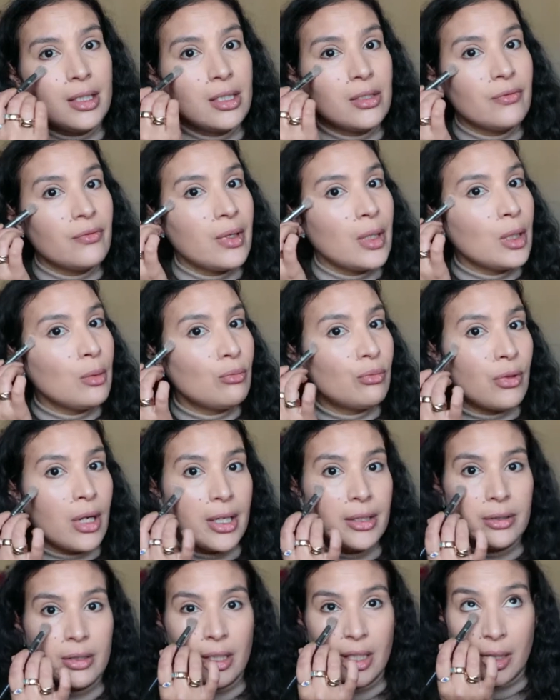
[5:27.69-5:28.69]
it's very
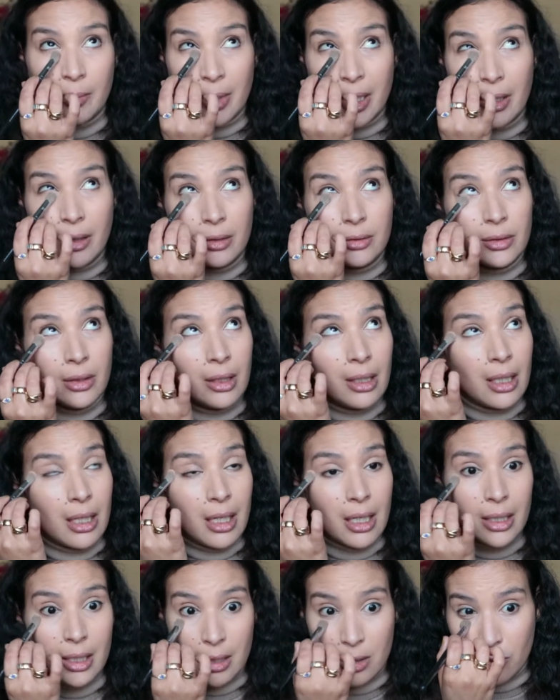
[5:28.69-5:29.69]
brightening my under
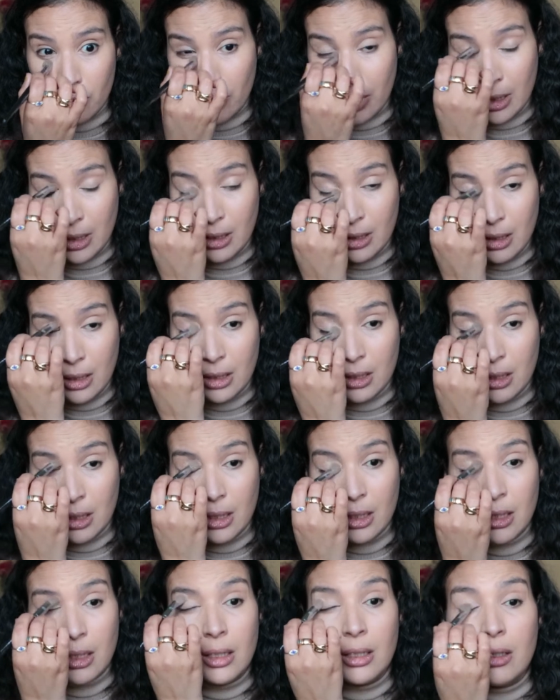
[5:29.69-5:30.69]
eye as well,
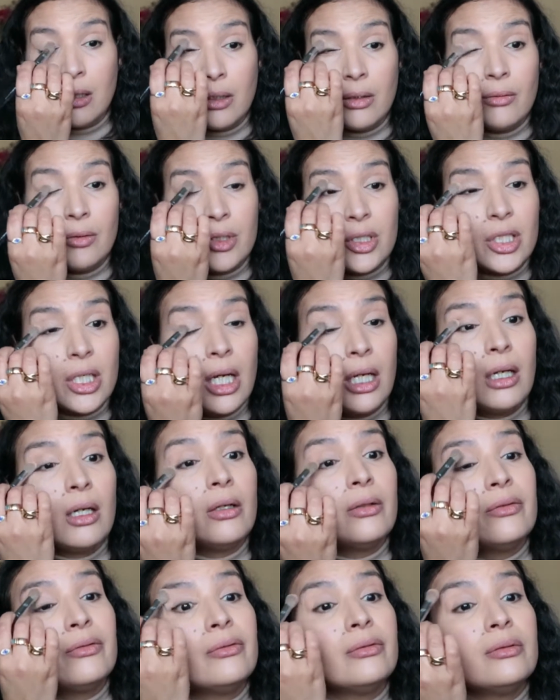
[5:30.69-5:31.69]
which I
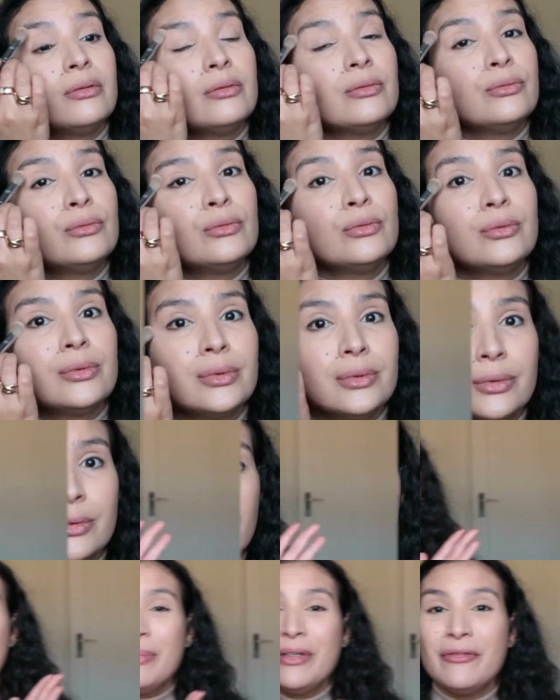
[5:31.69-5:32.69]
love.
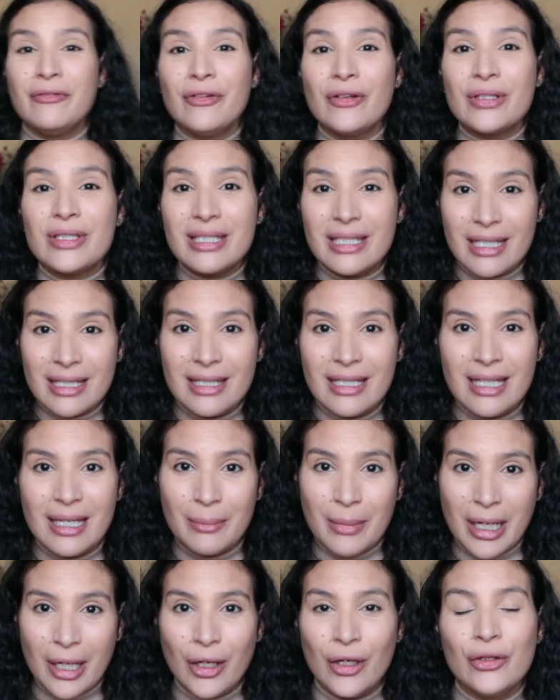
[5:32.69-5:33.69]
Then before
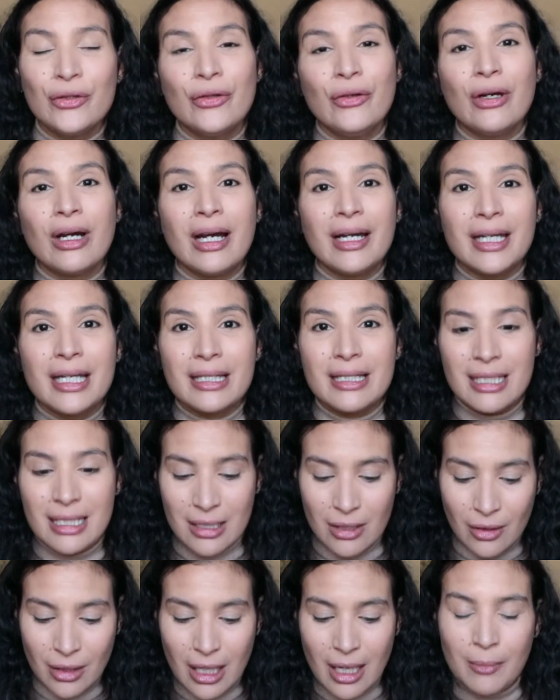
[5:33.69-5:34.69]
setting my under eye and
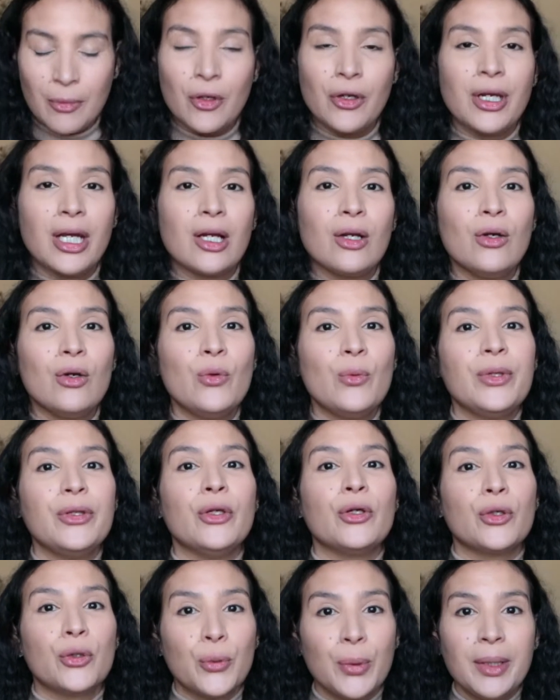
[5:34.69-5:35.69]
T-zone, I'm gonna go with
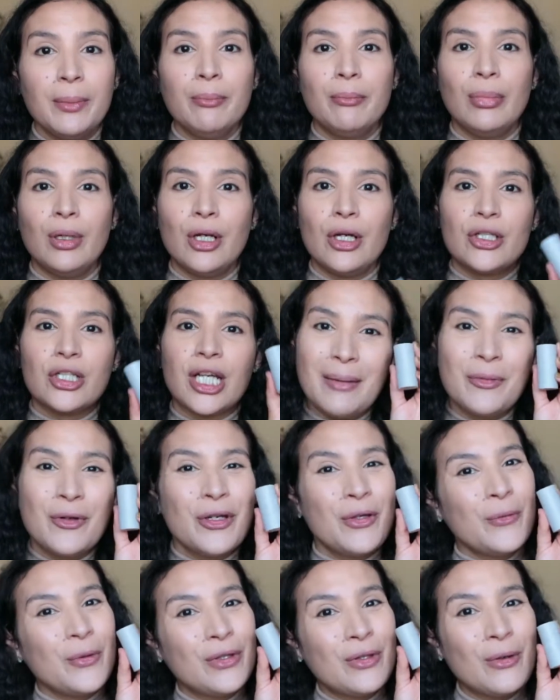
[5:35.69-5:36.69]
the cream blush, and I'm
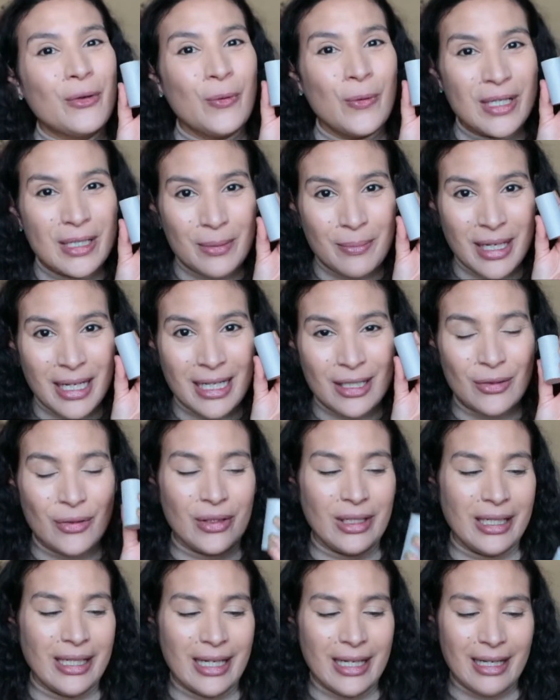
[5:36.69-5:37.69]
going with the Westman
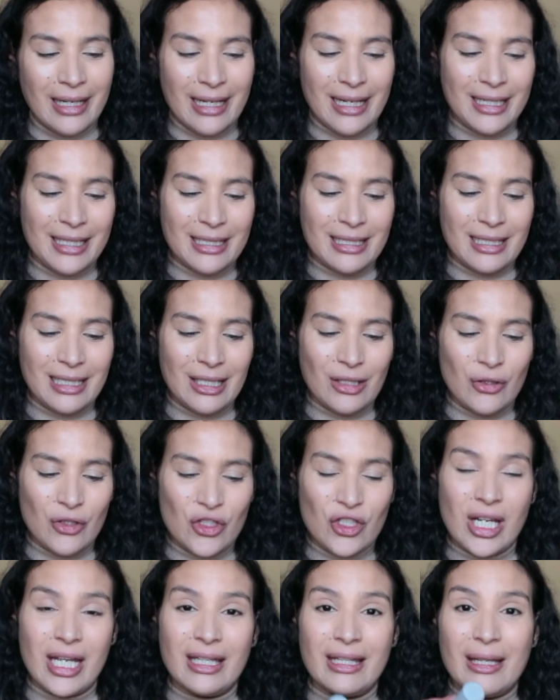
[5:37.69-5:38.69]
Atelier, and it's in the
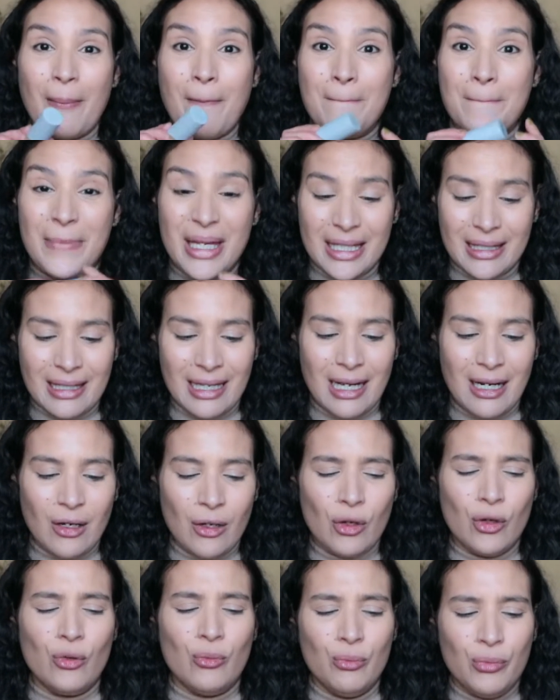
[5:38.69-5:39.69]
shade Petal,
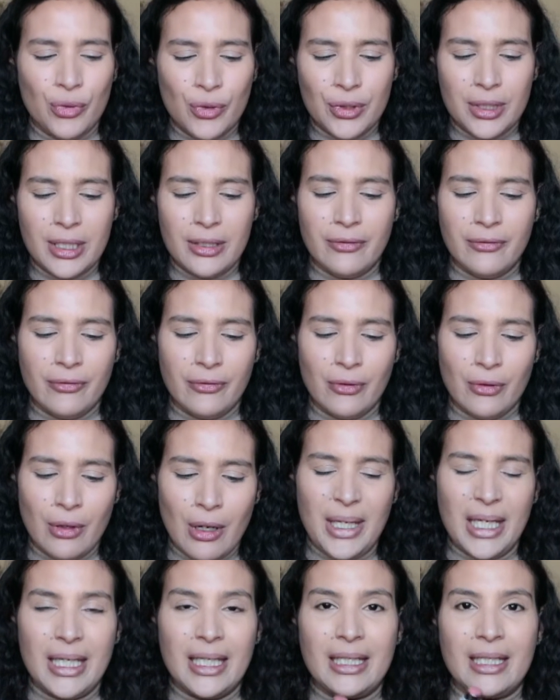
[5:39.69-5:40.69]
a beautiful
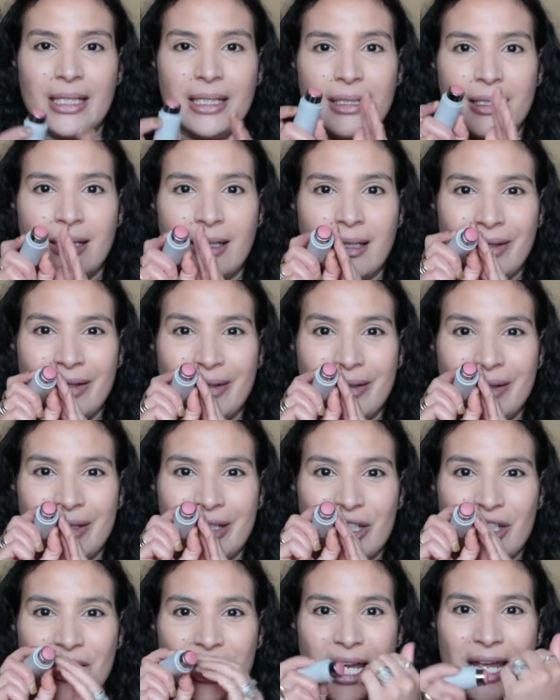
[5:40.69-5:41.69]
pink
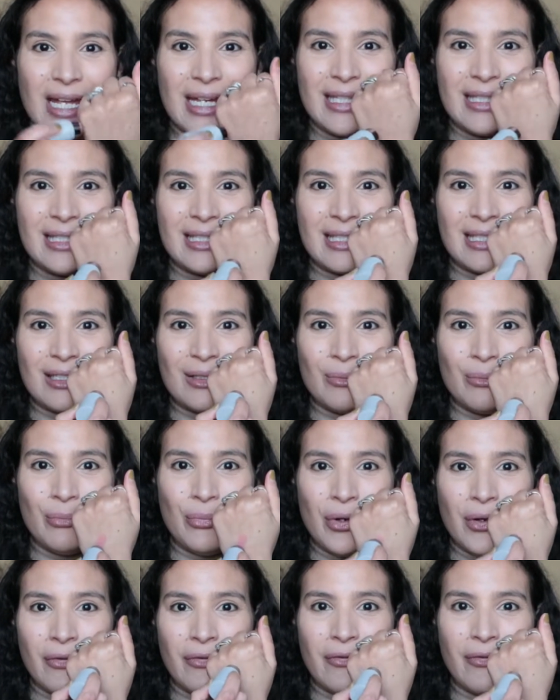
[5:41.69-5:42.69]
shade,
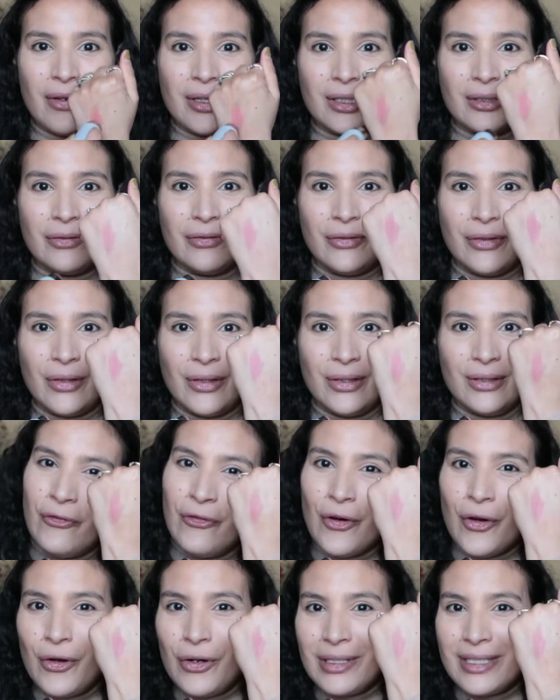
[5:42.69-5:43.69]
perfect for
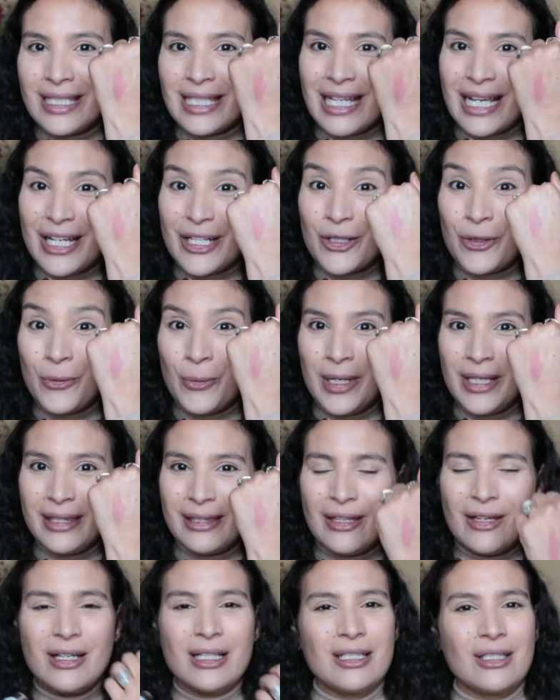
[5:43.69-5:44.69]

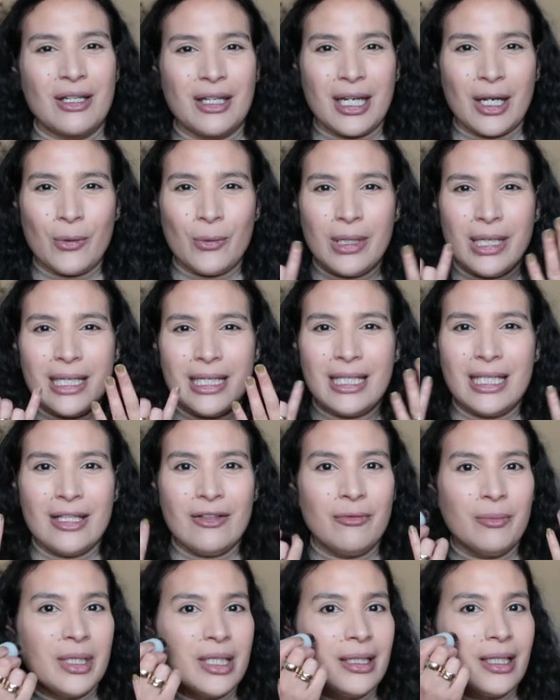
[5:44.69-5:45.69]
fall/winter. It's gonna really
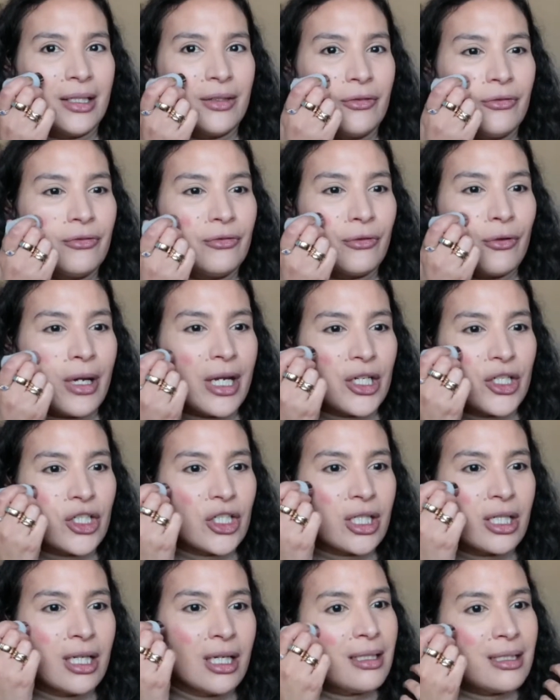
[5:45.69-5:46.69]
give me that
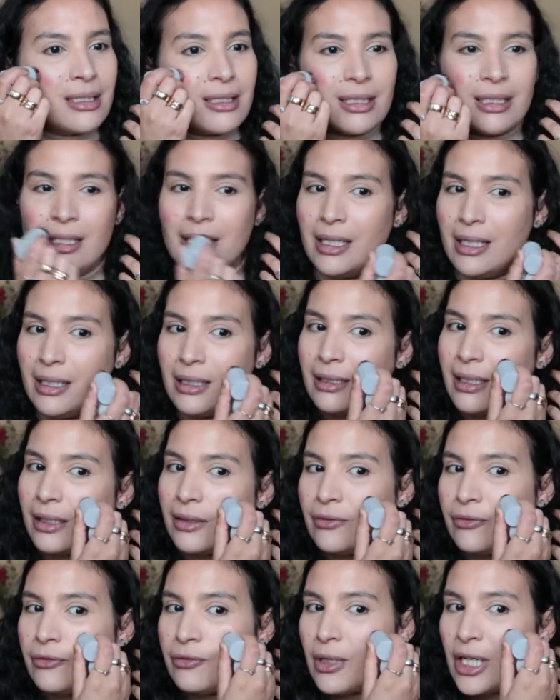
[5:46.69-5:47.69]
fresh skin,
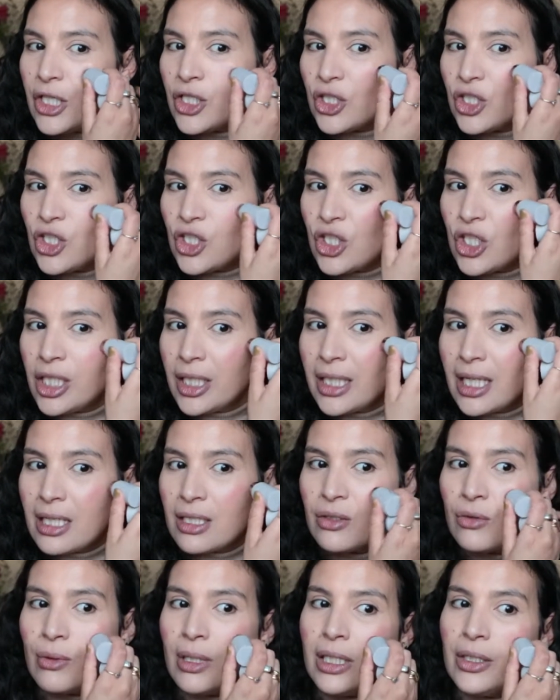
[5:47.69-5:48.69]
that fresh cheek
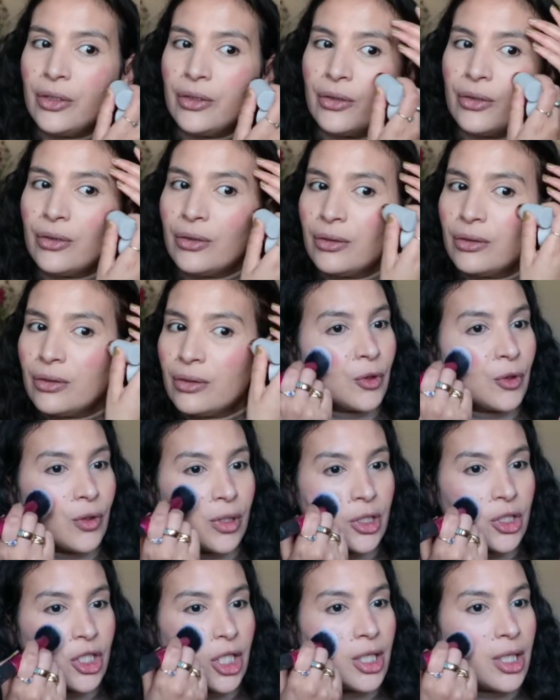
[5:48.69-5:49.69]
as well, you know.
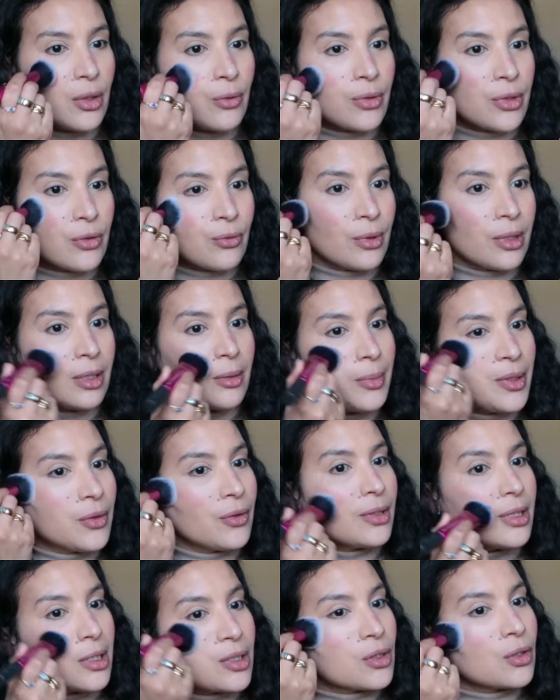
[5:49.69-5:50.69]
quite generous with it
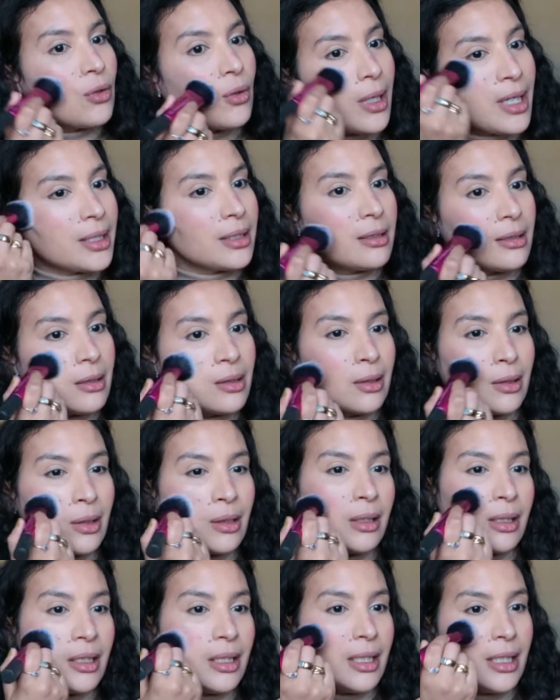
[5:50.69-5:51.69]
because it's quite
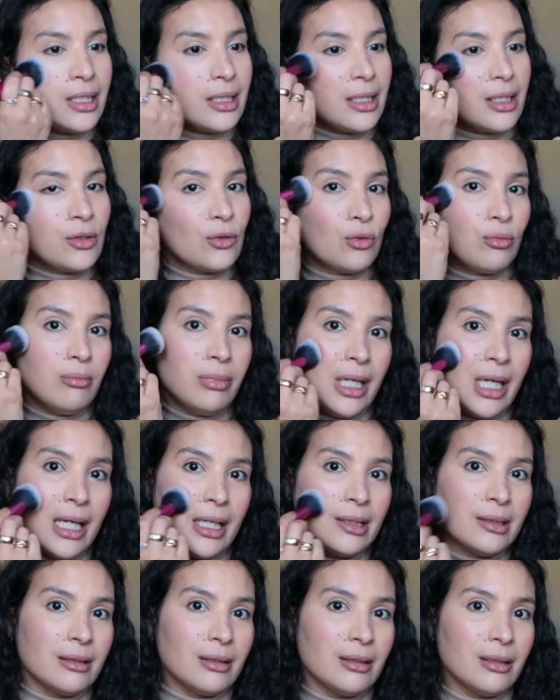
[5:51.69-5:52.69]
easy to
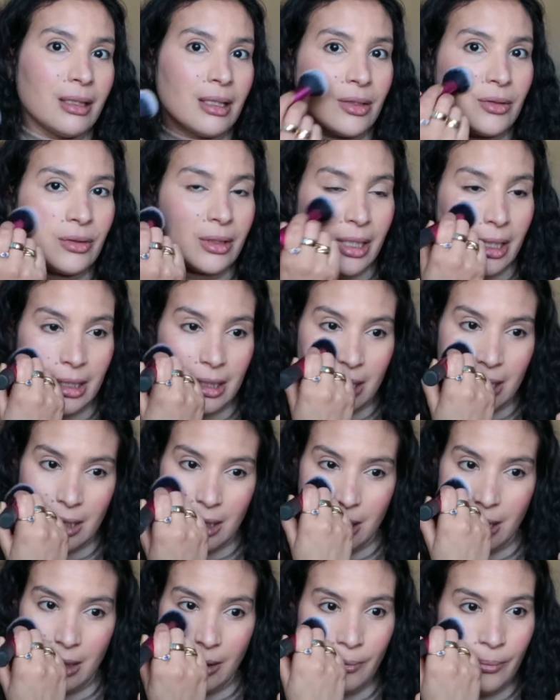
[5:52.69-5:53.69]
blend, as you can
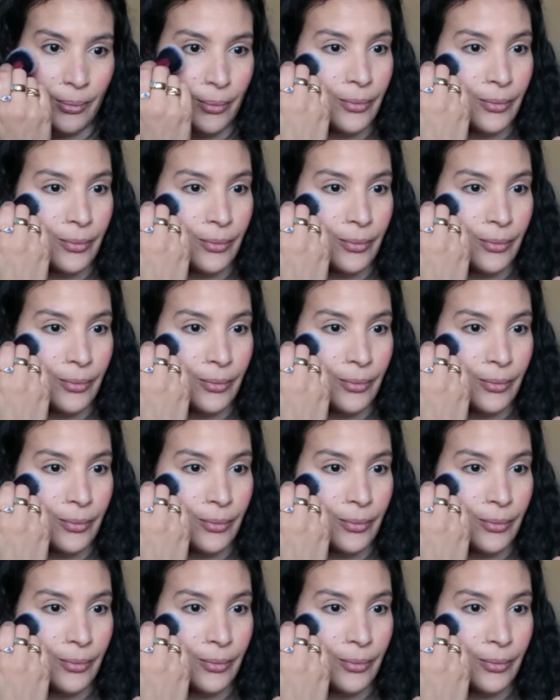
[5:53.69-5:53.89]
see.